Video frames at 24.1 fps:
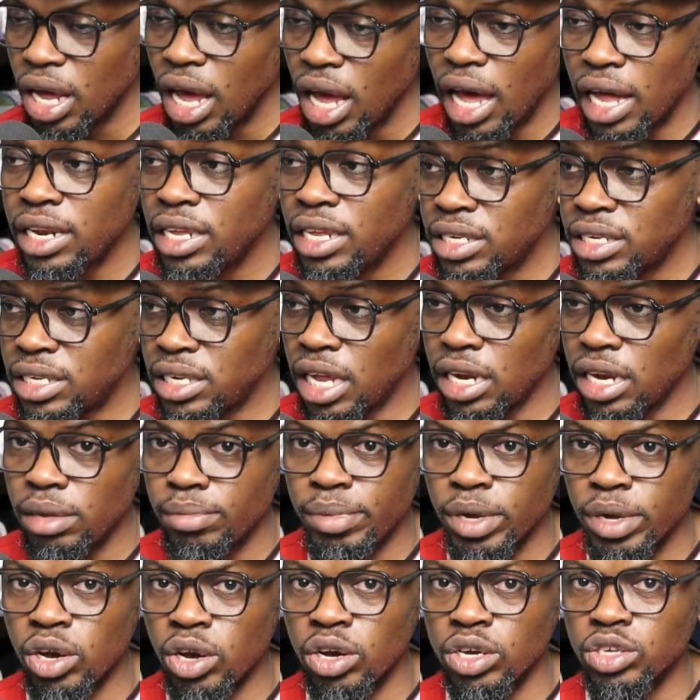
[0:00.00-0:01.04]
And he said it
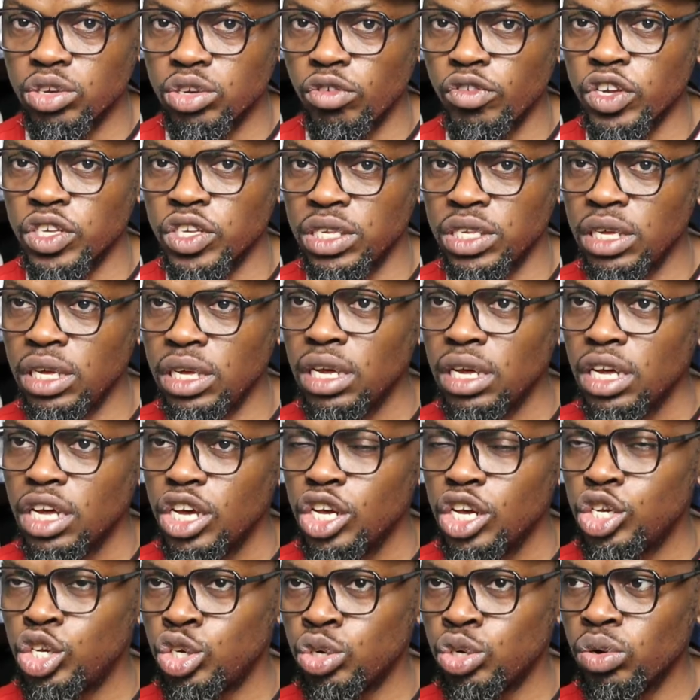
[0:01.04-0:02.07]
because obviously
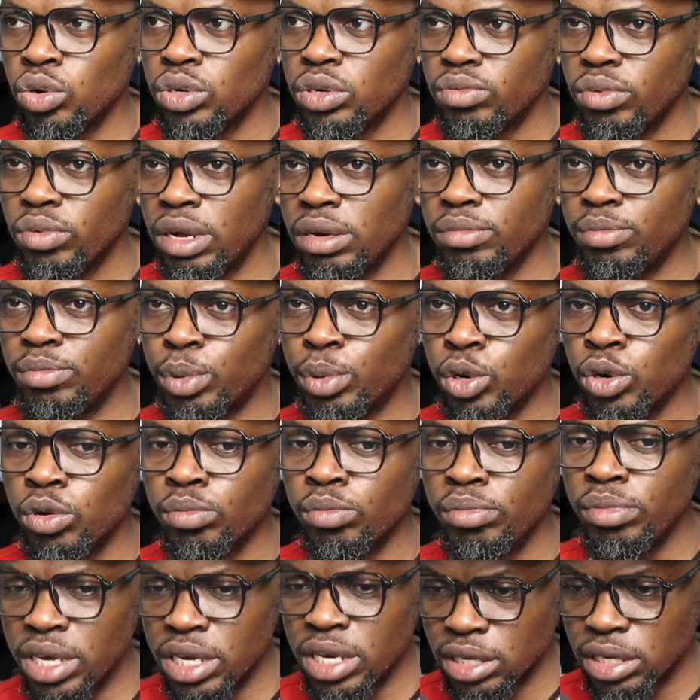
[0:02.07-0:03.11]
it showed when Bruno
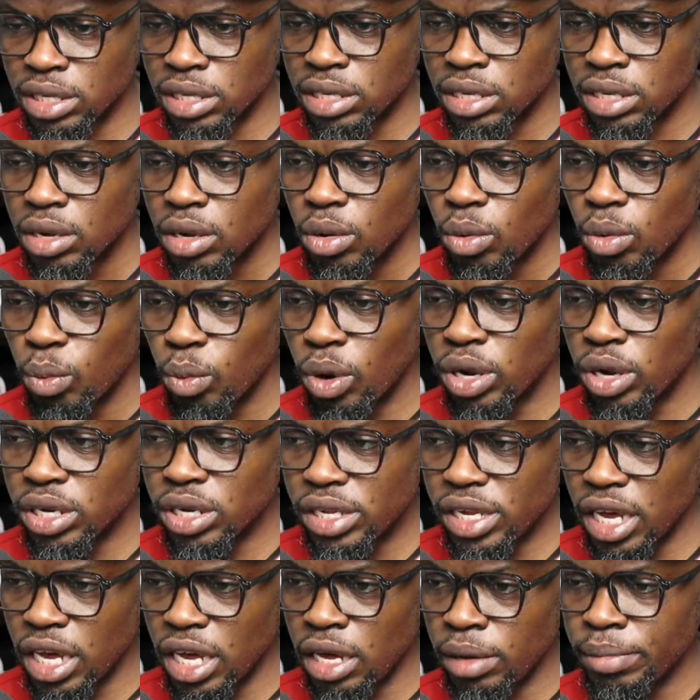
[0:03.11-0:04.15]
missed one
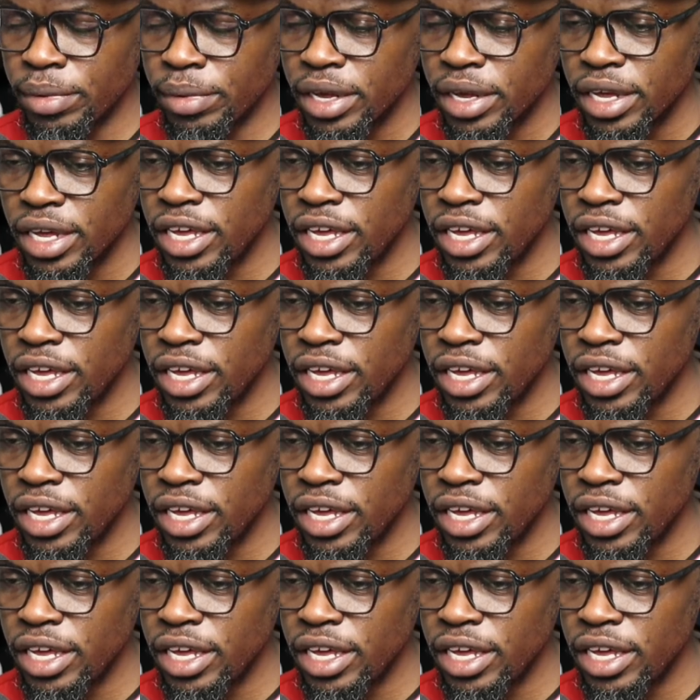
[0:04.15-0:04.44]
game.